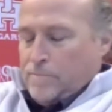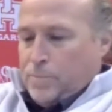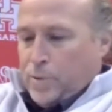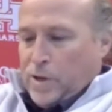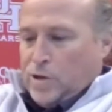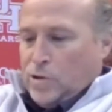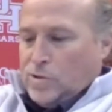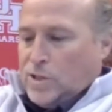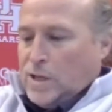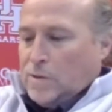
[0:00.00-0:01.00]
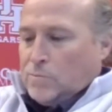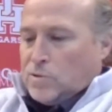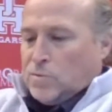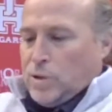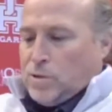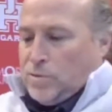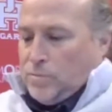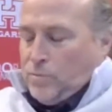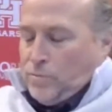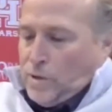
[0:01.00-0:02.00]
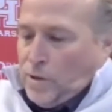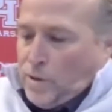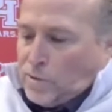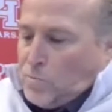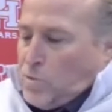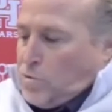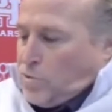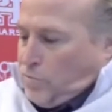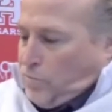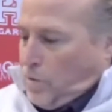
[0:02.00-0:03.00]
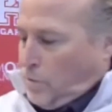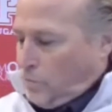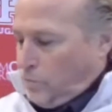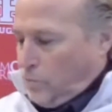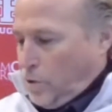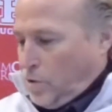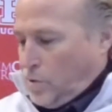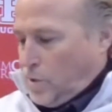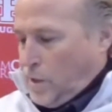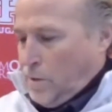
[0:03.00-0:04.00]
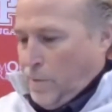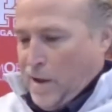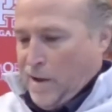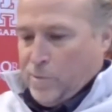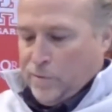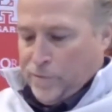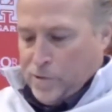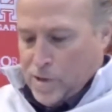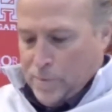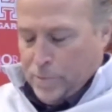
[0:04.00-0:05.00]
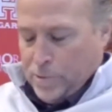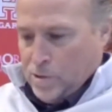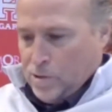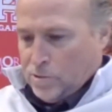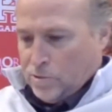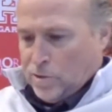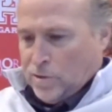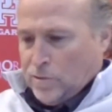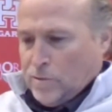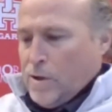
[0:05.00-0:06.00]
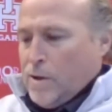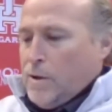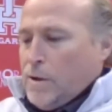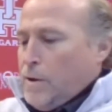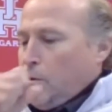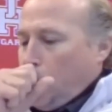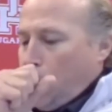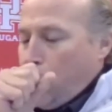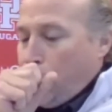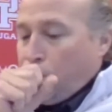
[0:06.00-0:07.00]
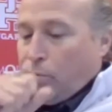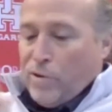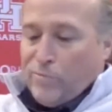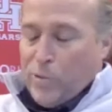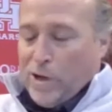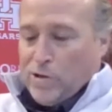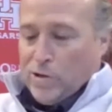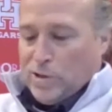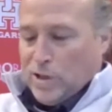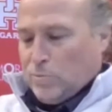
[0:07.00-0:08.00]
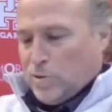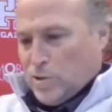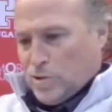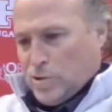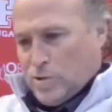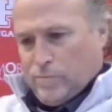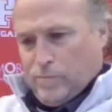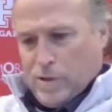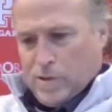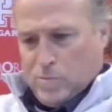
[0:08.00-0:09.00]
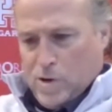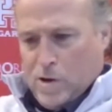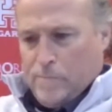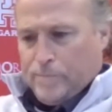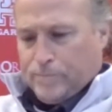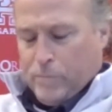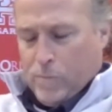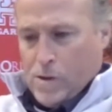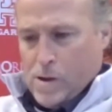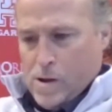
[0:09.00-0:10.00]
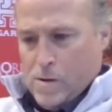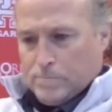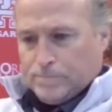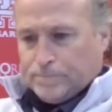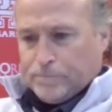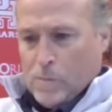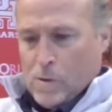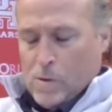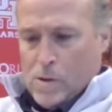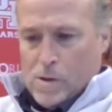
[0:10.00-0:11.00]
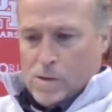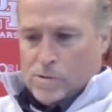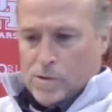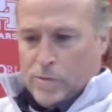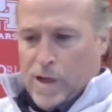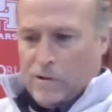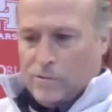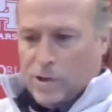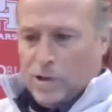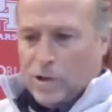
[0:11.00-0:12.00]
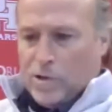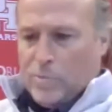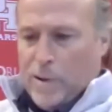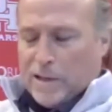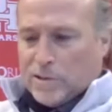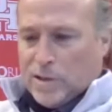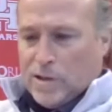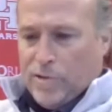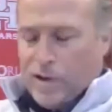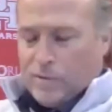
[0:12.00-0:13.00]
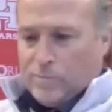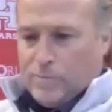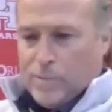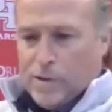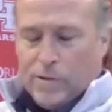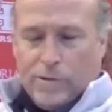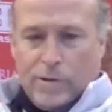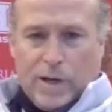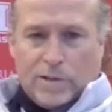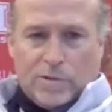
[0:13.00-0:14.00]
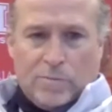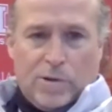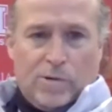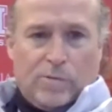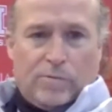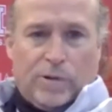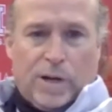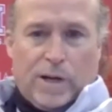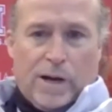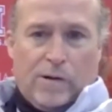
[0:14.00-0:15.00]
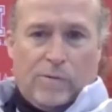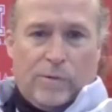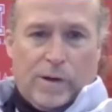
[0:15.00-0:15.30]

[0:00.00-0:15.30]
play good teams, which, you know, SMU's a really good team, have been for a couple of years, and we've played good teams this year as well. So not really looking past anything other than SMU right now.